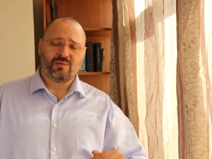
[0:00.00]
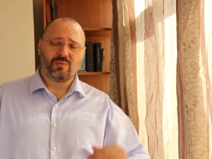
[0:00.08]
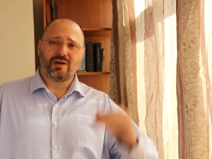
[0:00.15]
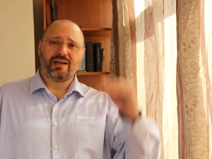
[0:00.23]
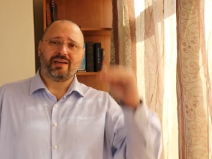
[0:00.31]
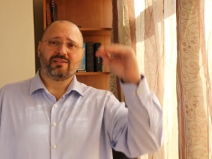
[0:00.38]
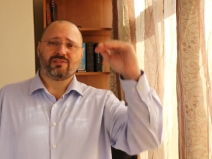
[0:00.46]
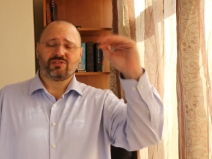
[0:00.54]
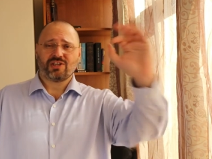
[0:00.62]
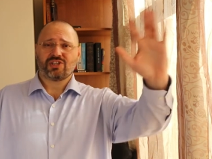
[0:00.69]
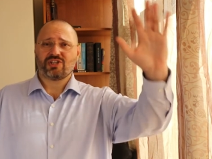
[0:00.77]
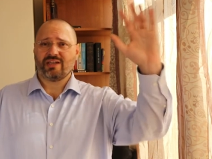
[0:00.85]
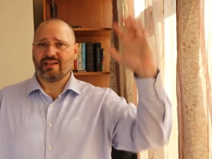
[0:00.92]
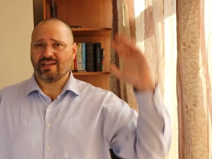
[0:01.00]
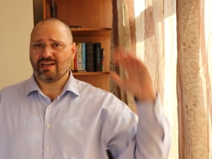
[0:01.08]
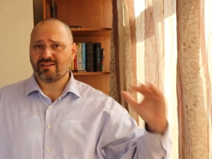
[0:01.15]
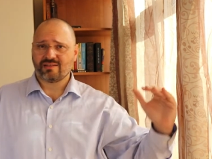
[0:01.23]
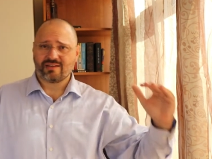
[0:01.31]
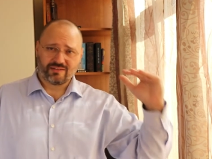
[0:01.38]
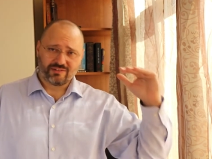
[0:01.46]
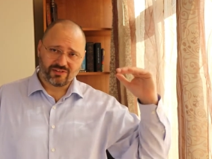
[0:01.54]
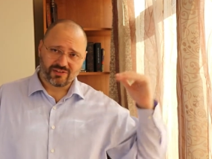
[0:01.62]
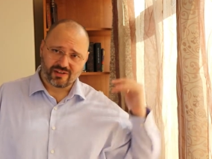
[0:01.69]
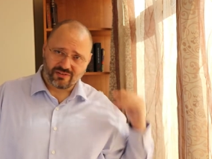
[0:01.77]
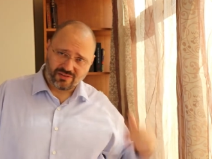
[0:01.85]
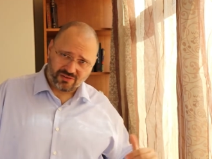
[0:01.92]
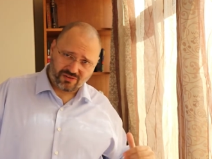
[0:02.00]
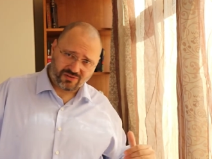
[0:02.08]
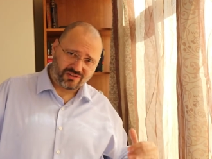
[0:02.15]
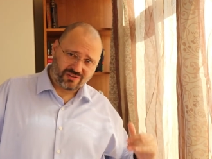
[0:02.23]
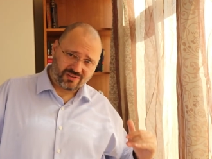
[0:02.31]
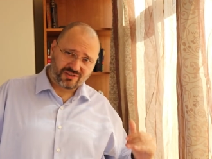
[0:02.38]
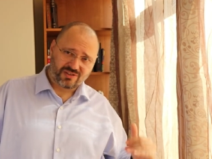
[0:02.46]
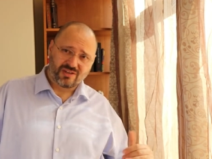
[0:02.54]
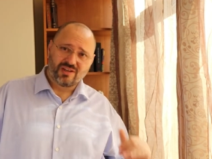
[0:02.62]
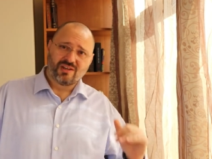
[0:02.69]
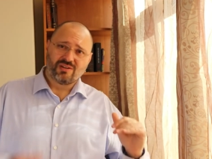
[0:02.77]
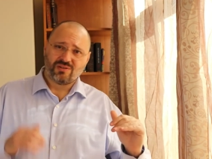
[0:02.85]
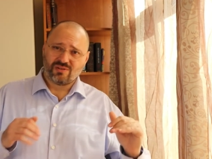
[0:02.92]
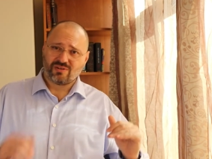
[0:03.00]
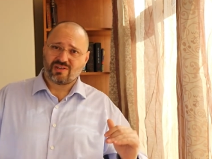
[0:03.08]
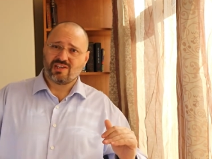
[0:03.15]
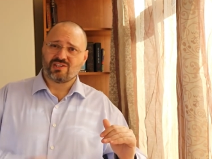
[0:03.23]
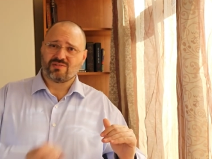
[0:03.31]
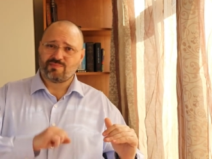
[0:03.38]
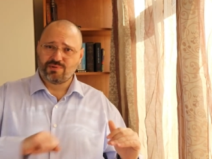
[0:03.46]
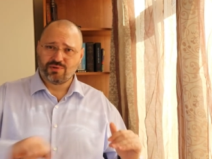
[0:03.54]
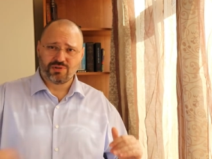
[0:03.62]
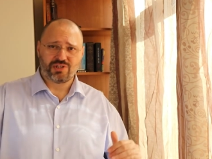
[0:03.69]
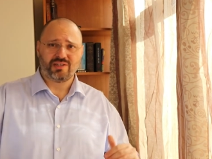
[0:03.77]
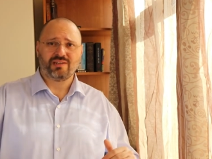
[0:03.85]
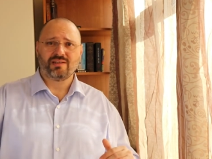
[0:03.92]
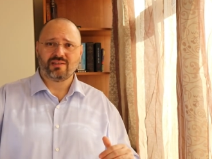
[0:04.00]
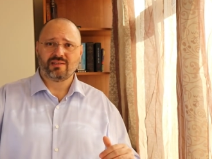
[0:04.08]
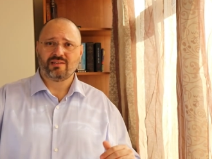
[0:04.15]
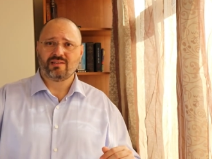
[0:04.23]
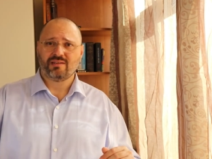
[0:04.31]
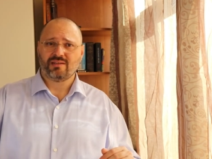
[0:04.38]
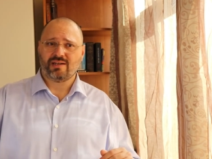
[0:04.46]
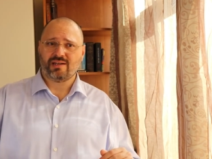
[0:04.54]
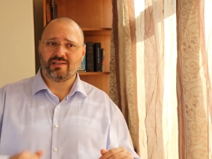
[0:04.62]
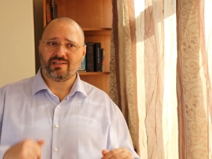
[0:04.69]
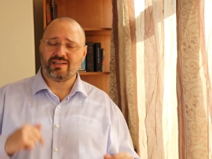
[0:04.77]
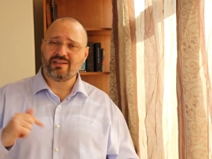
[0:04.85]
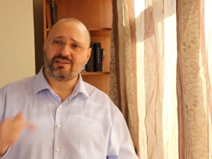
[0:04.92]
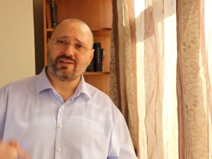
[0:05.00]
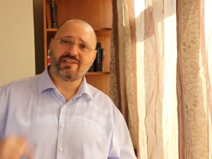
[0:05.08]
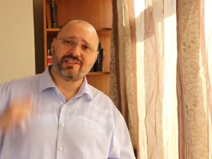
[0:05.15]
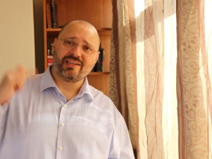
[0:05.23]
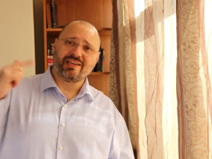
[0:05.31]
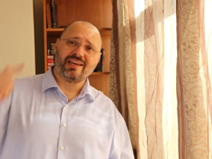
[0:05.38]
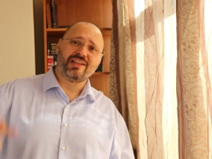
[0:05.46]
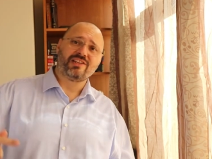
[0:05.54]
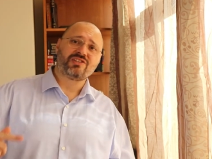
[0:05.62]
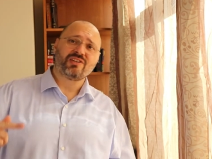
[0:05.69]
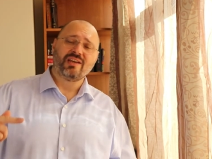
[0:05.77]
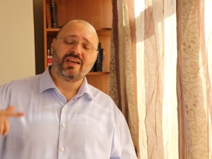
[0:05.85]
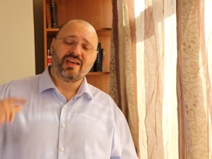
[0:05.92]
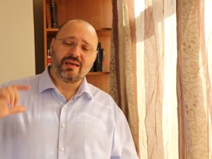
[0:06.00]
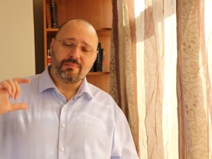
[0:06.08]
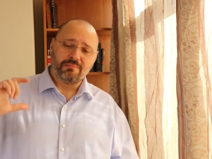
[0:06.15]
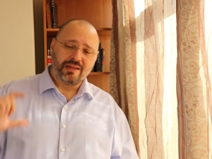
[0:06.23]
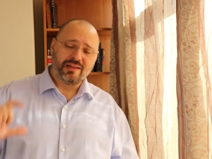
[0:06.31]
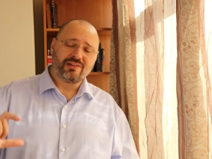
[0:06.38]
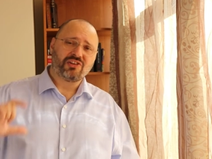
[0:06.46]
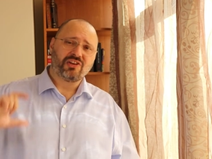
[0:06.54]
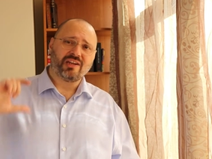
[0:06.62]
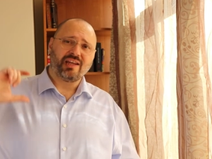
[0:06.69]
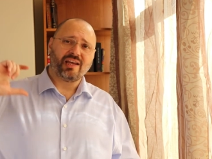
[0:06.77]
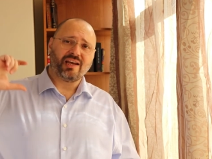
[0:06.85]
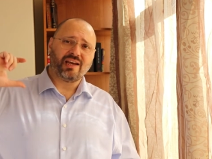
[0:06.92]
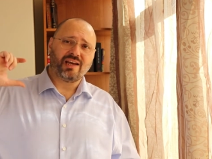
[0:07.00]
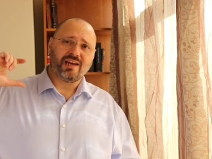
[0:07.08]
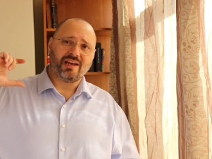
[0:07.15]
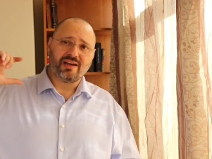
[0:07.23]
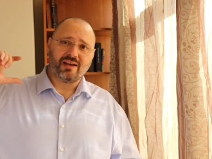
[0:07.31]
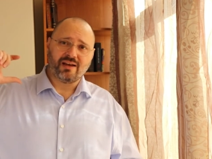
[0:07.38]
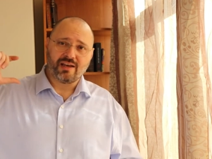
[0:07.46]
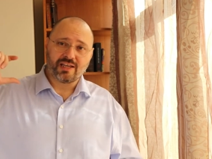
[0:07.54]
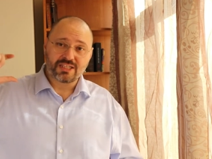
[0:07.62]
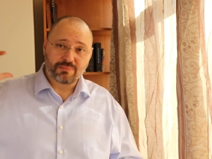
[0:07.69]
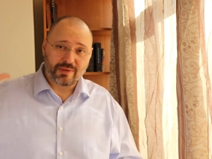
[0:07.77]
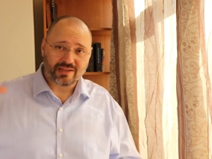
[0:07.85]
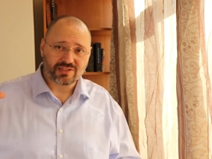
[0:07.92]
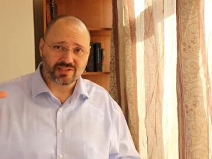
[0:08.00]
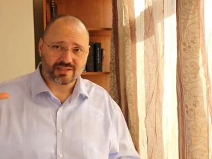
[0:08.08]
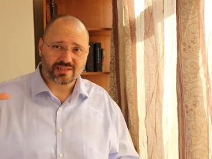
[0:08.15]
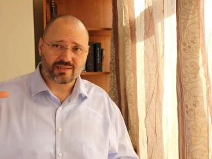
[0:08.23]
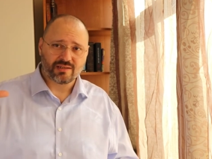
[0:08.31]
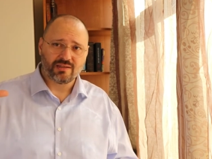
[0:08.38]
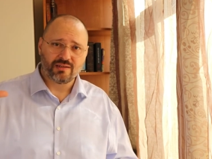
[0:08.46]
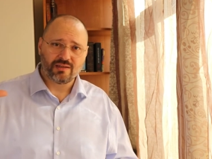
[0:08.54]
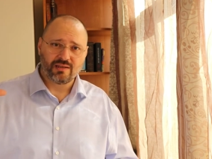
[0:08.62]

While Russia and other countries are reducing this, Turkey is pushing and increasing its military uh, expenses.